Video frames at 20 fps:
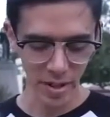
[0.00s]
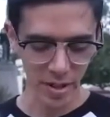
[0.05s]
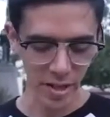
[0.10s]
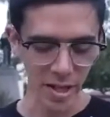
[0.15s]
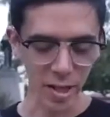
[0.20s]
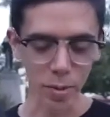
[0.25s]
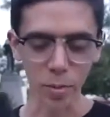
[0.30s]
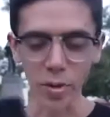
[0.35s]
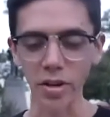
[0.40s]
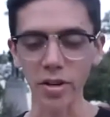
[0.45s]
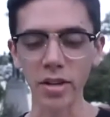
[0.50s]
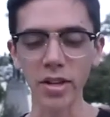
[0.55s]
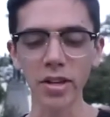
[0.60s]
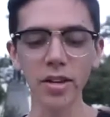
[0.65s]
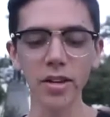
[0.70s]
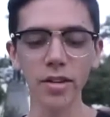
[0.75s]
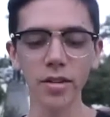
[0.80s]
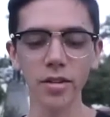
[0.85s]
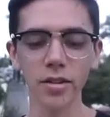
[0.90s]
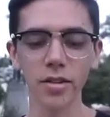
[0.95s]
hit the button
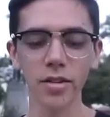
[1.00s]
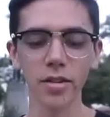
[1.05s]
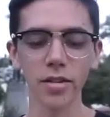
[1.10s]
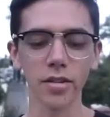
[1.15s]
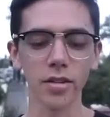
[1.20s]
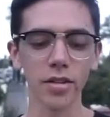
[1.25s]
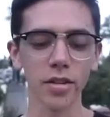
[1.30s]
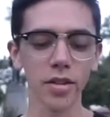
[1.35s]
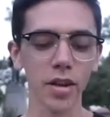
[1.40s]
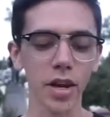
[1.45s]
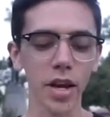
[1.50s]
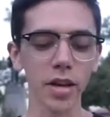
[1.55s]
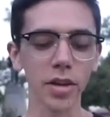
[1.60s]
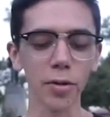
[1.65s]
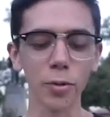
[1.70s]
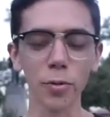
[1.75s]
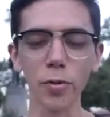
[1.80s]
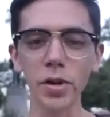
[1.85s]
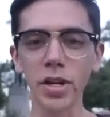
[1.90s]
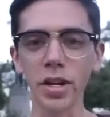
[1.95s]
here, and
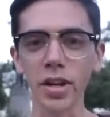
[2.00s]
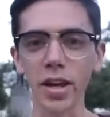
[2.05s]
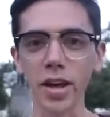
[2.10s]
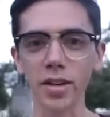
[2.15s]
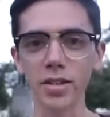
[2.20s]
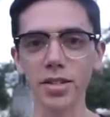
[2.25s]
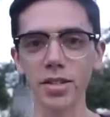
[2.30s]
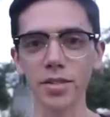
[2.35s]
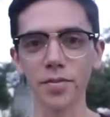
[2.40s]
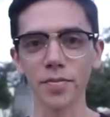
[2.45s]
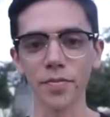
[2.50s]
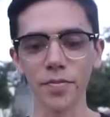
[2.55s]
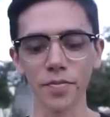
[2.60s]
it'll reconnect.